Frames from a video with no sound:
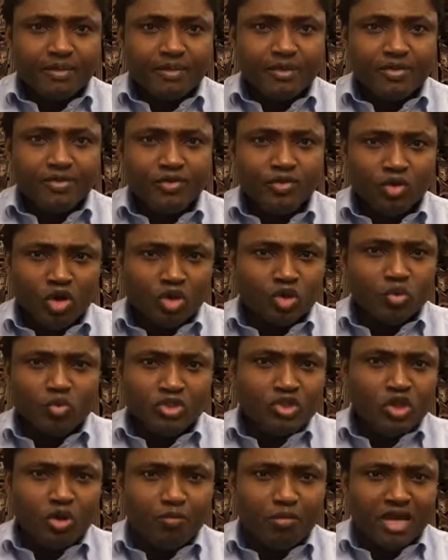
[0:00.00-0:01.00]
not with
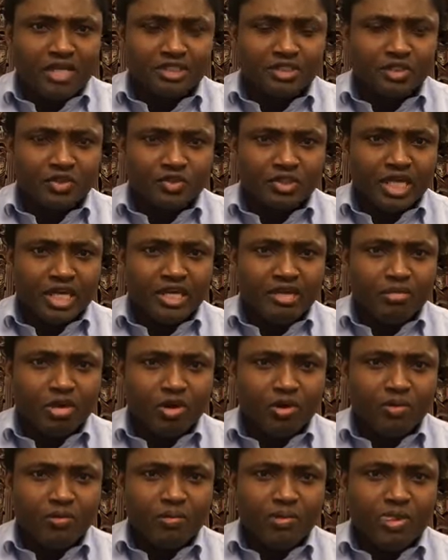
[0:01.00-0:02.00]
your pastors anymore.
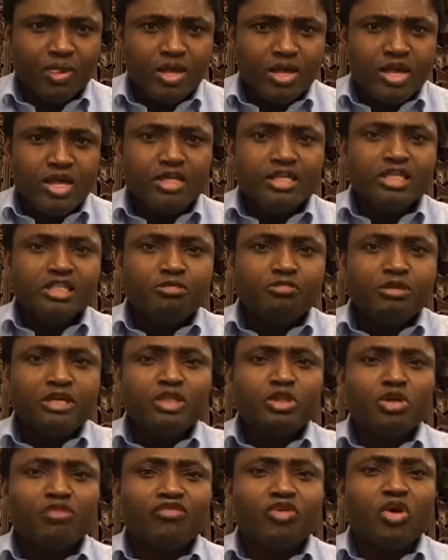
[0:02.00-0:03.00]
The Spirit
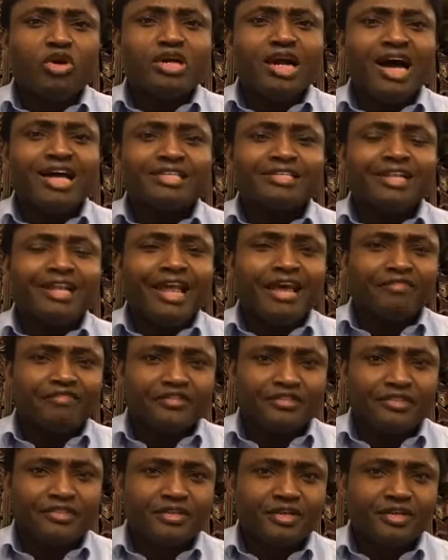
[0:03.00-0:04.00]
of God has
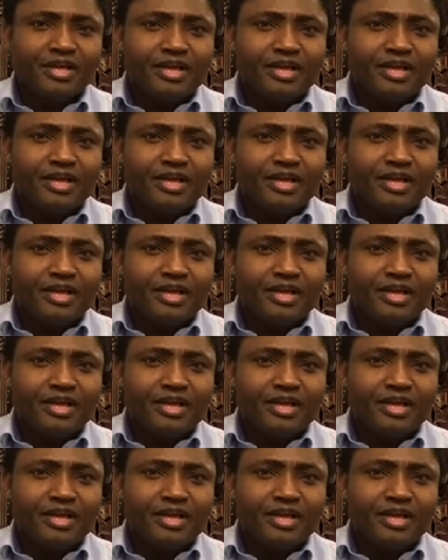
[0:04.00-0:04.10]
left.